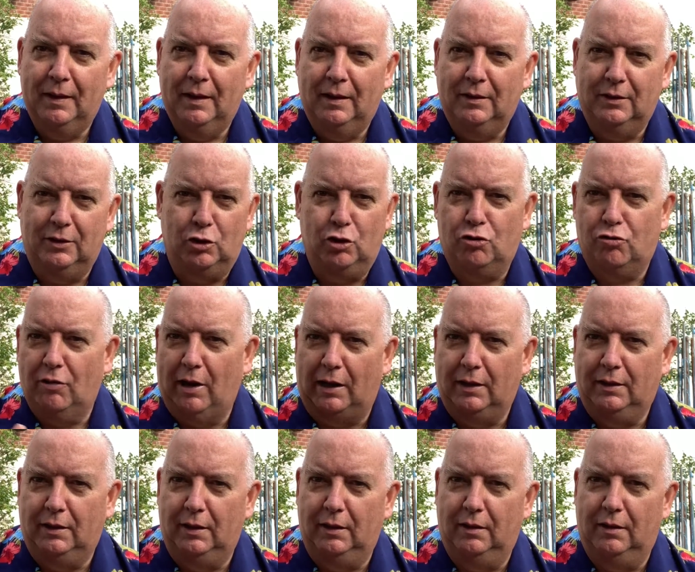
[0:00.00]

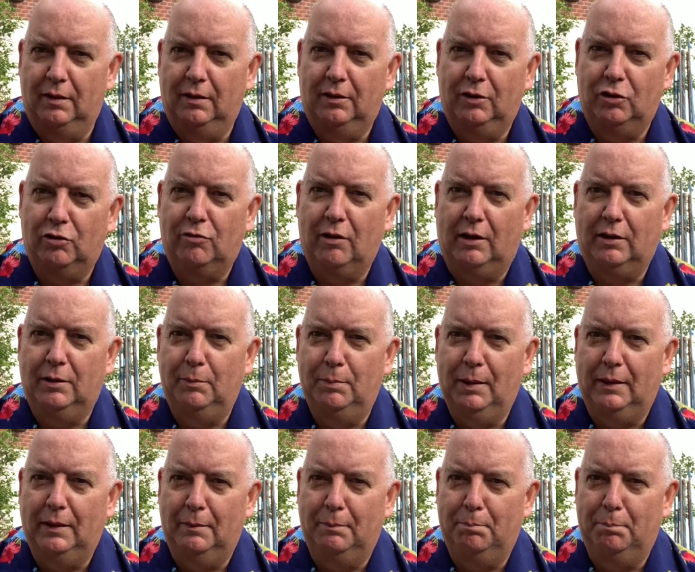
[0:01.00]
distracted by
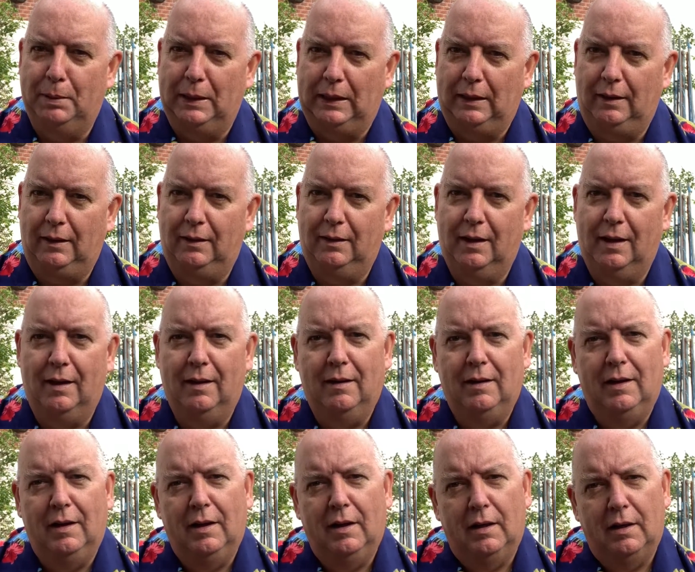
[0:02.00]
the bee there.
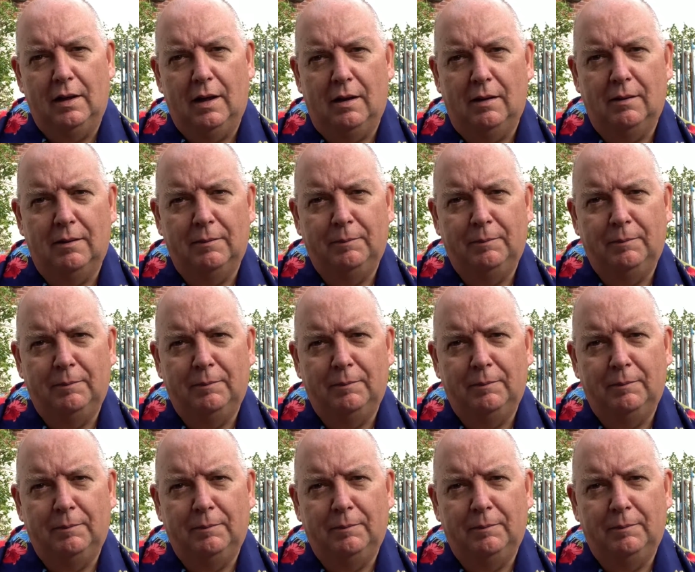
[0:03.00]
Now,